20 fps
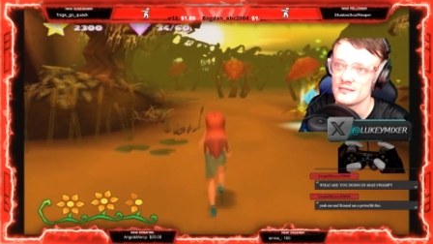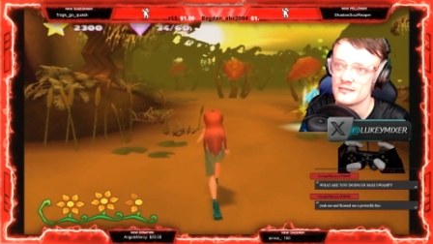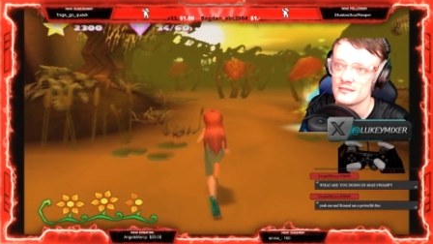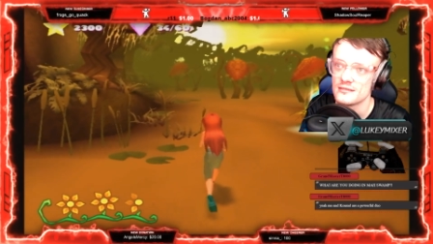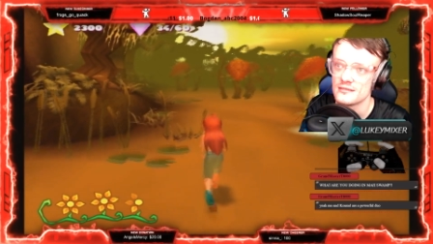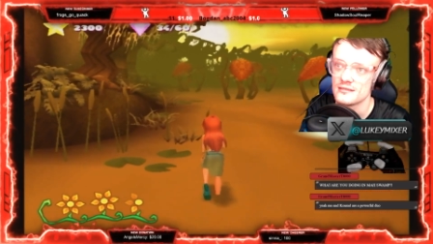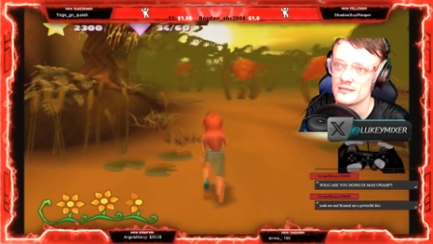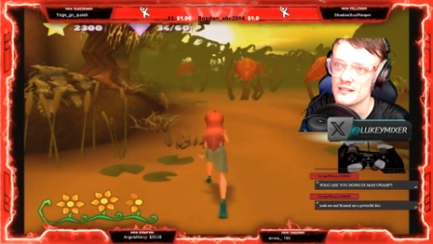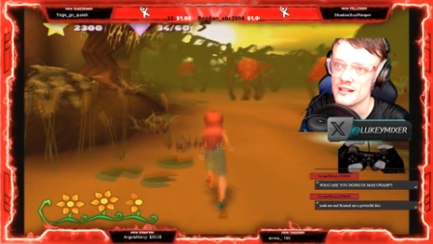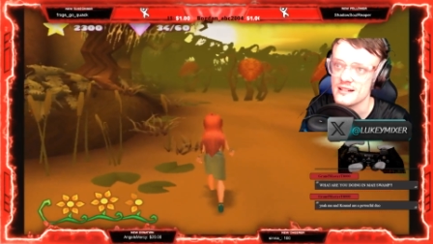
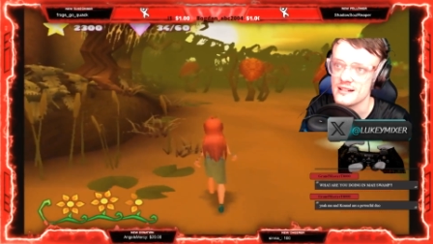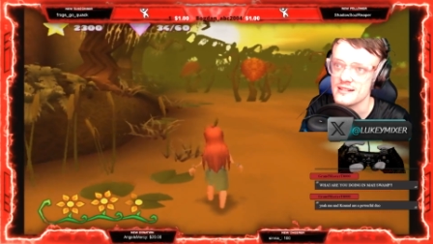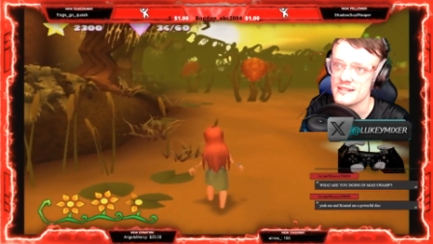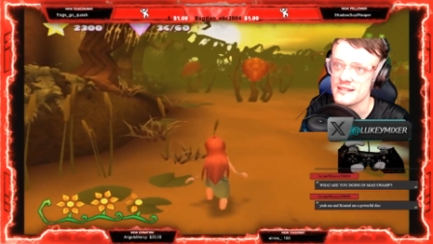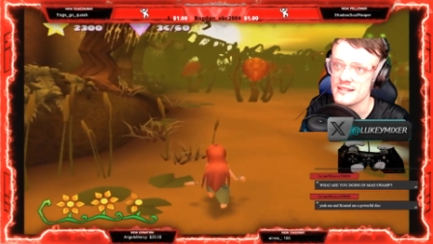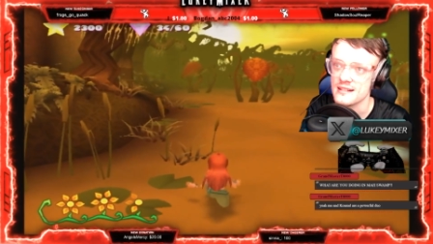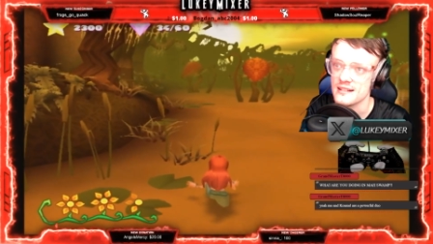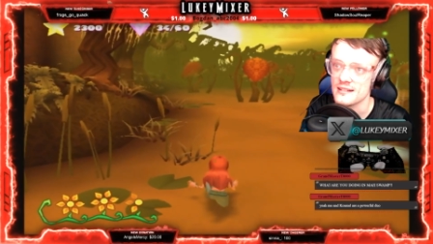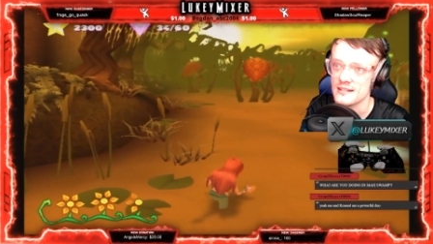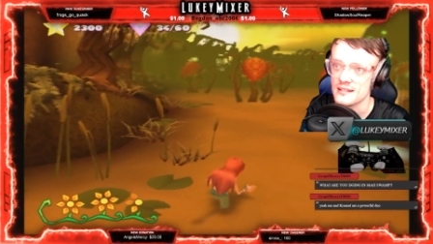I can
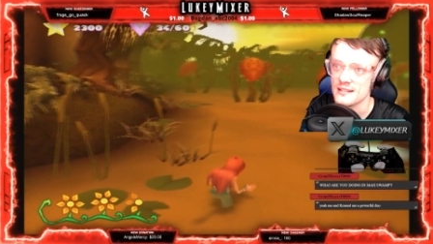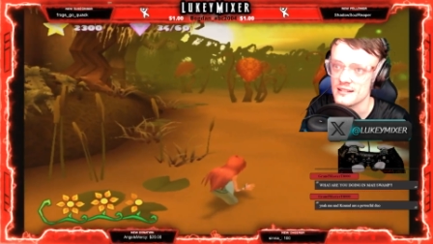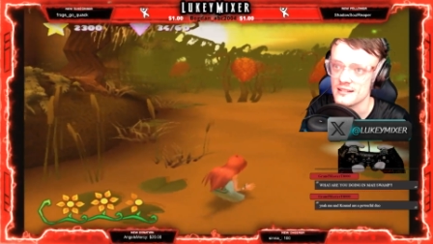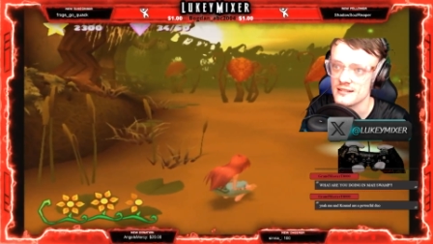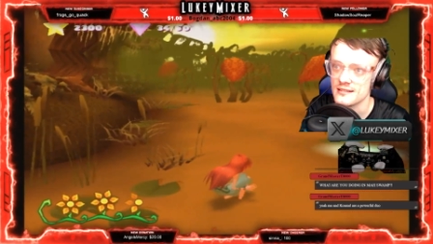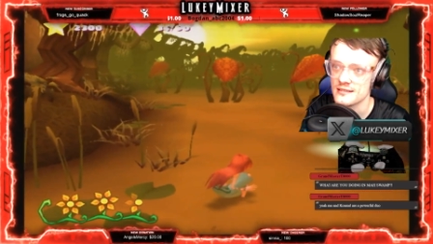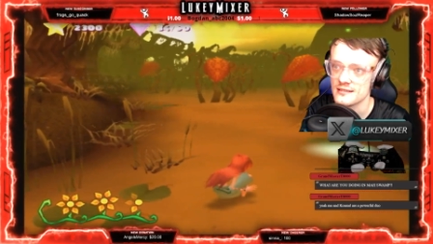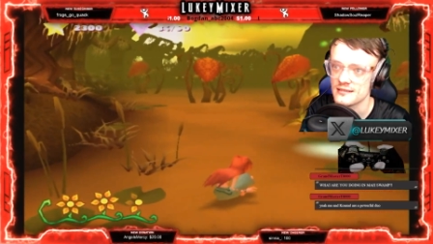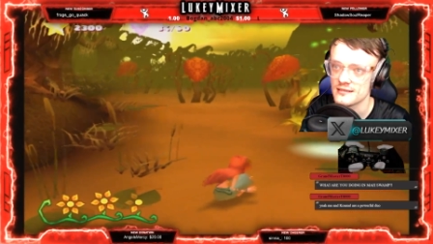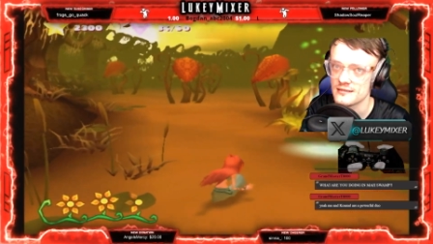sneak though. I
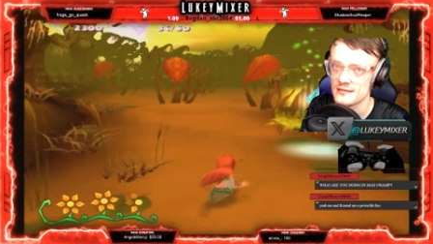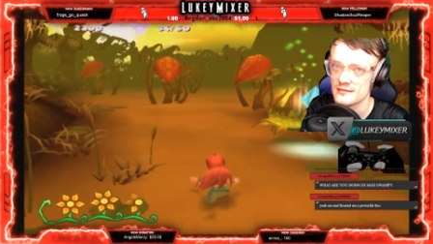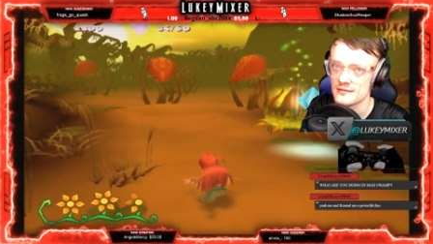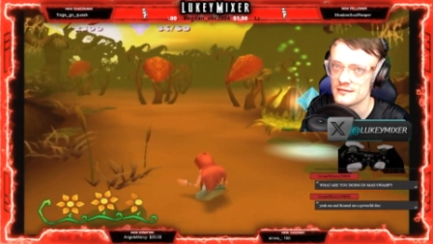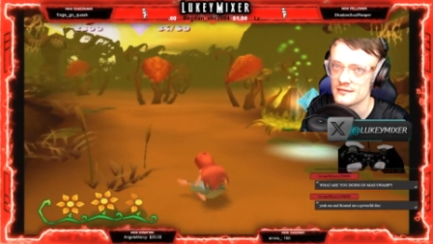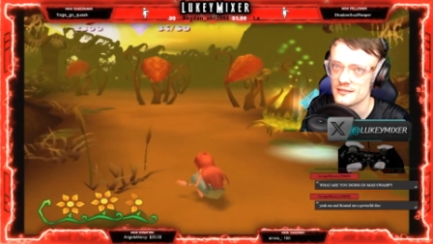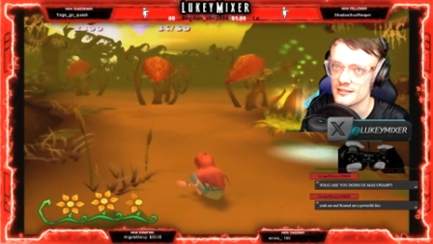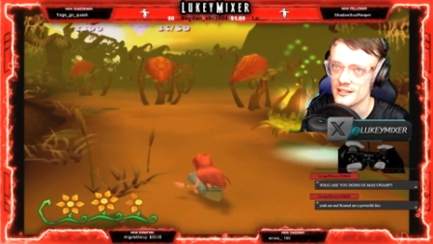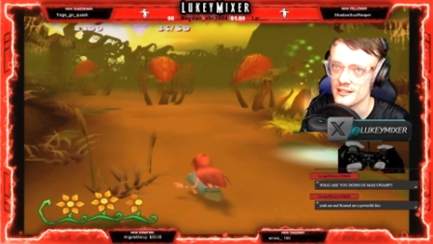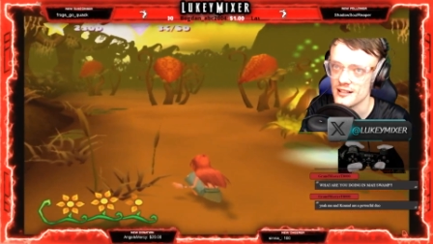
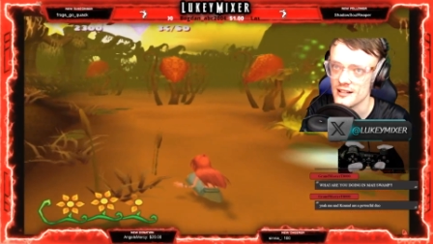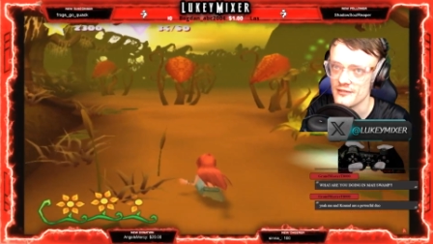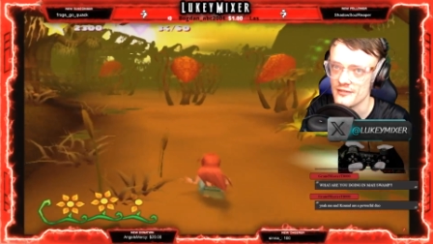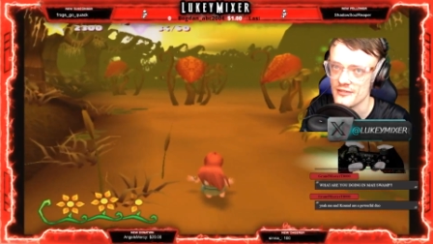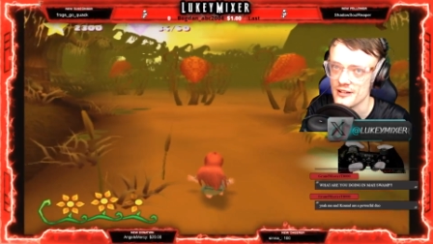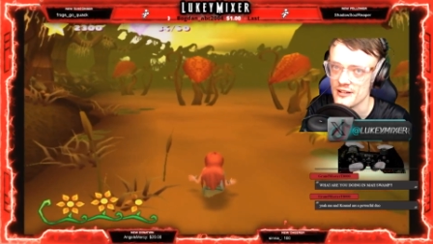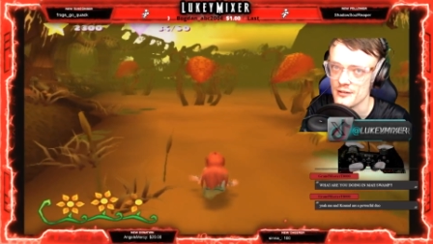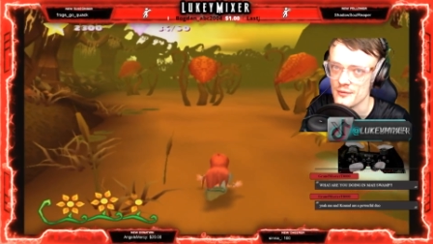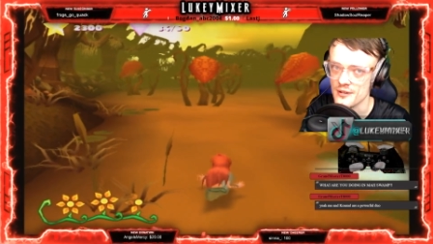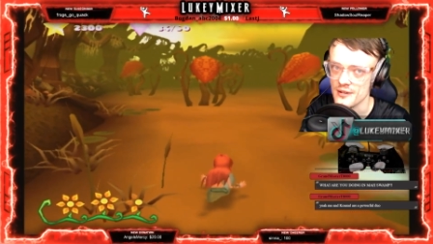don't know if
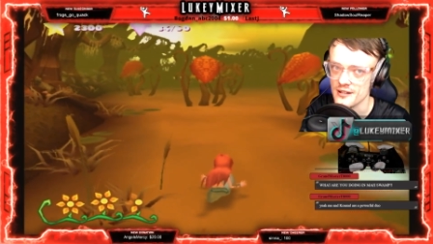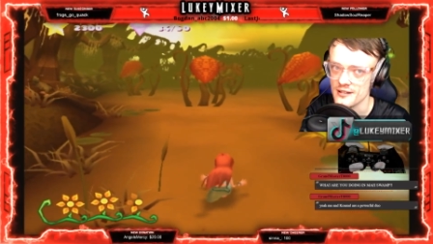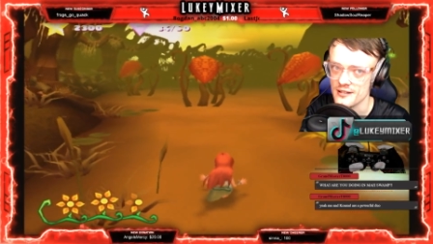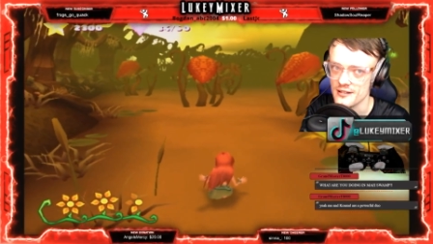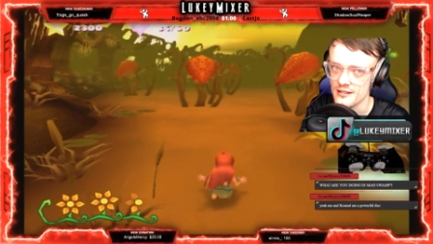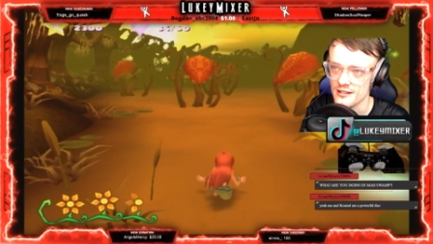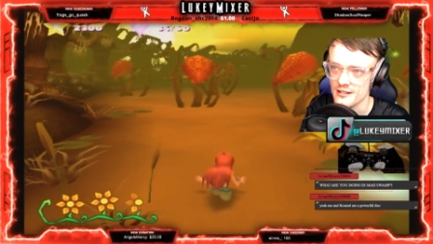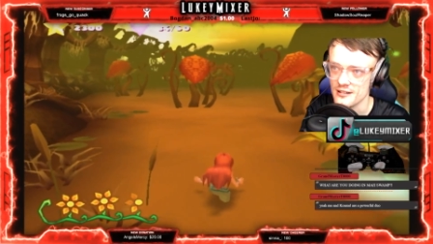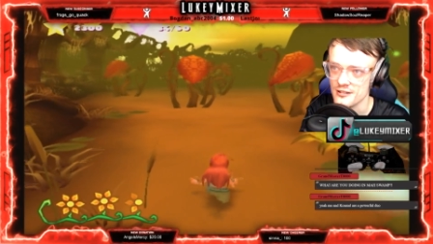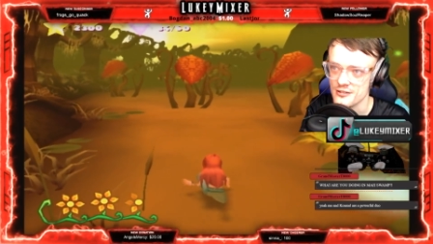that'll work.
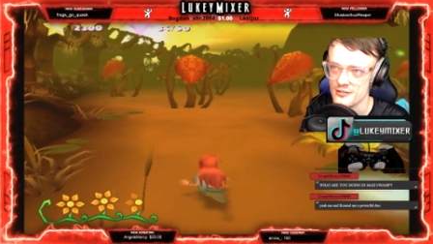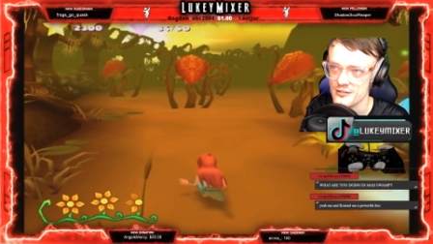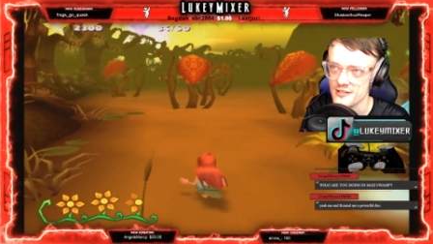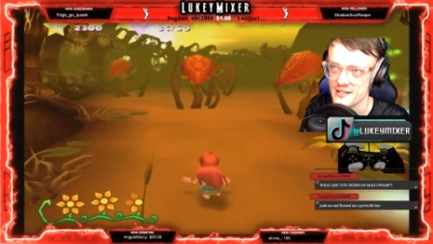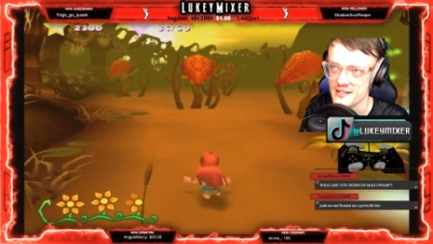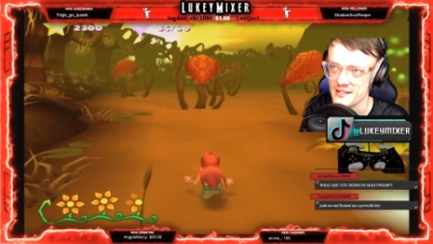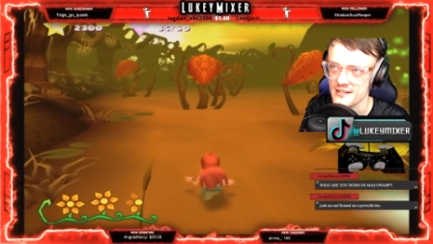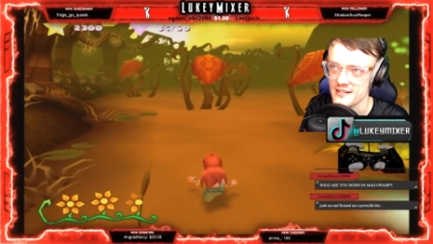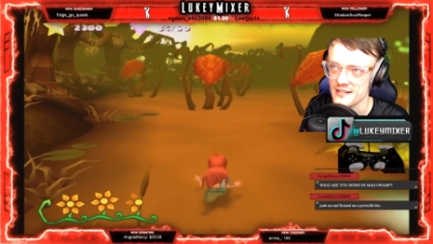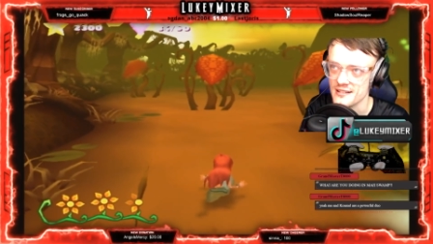I'm gonna try
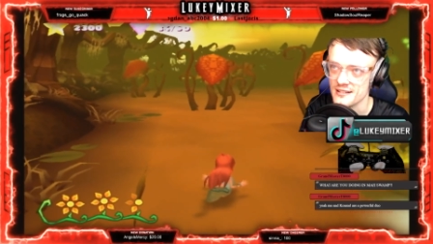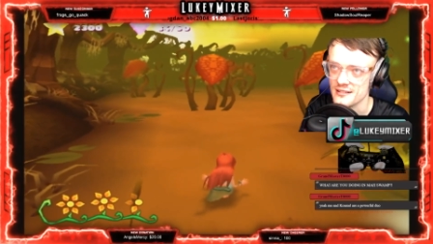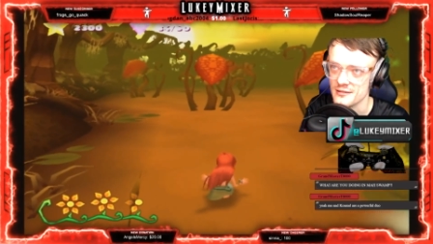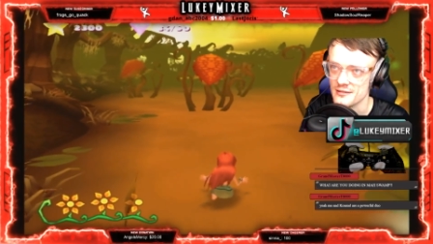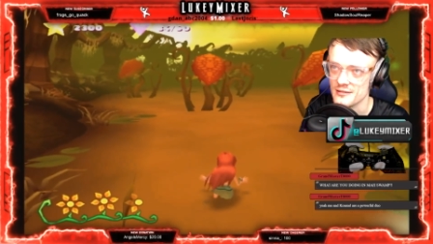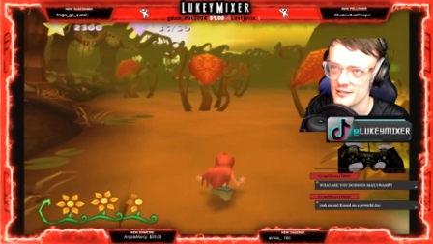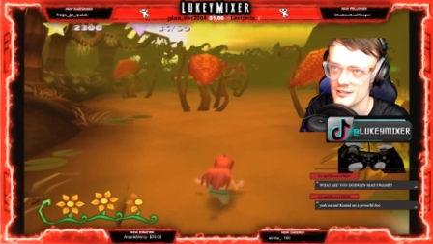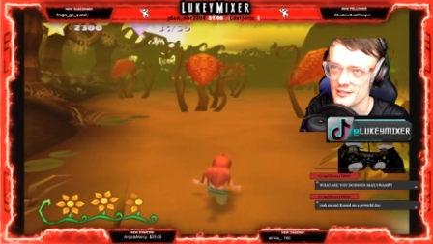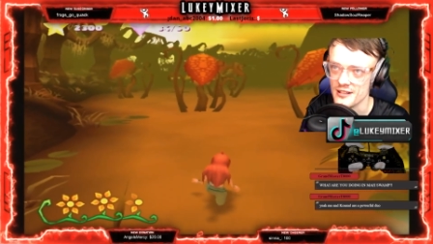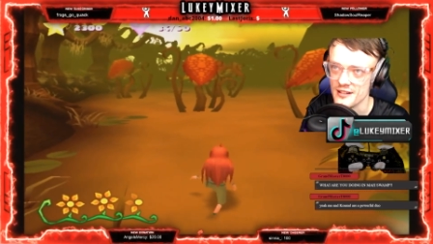sneaking.
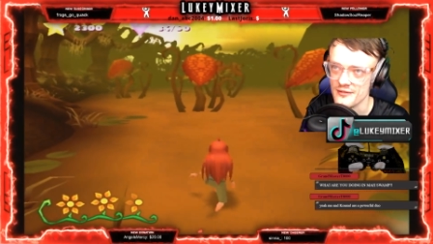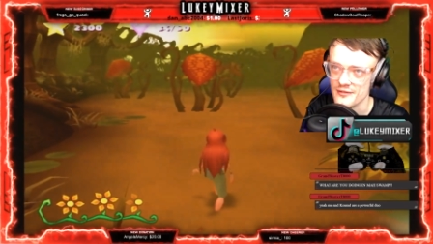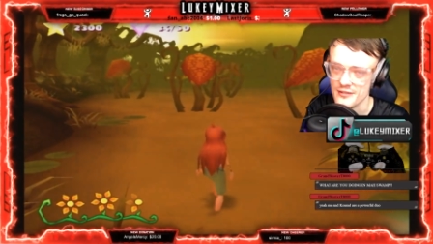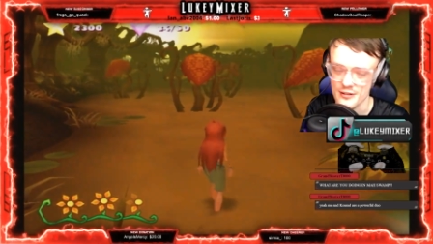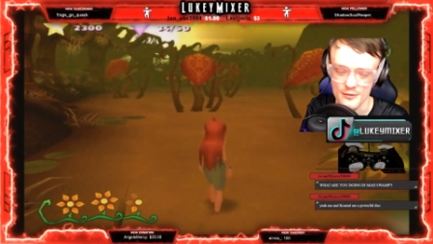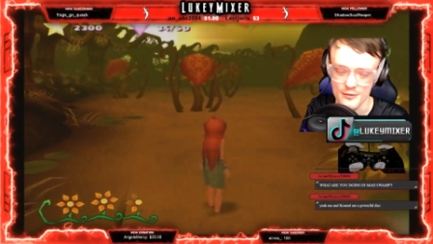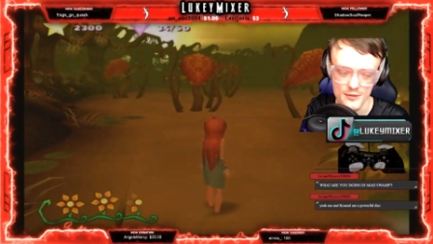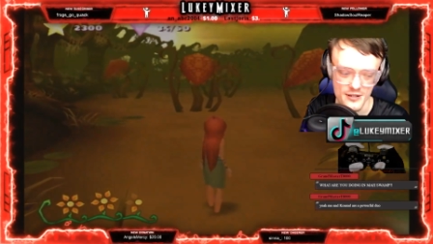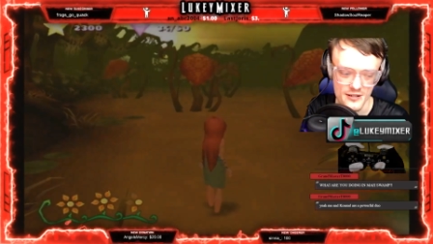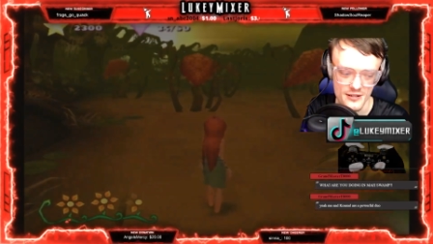I don't know if
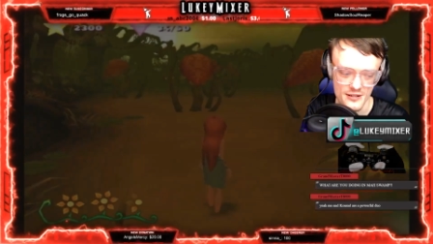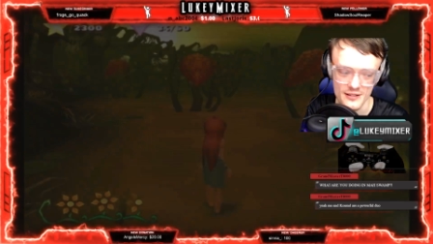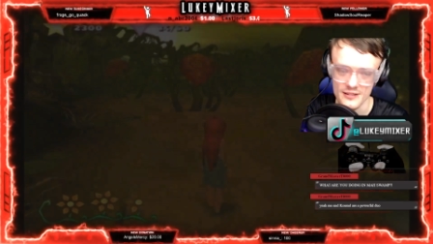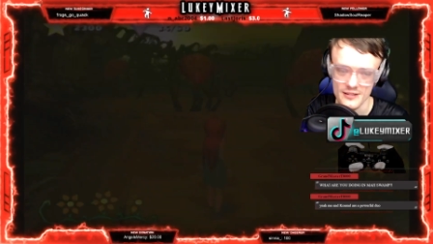it'll work though.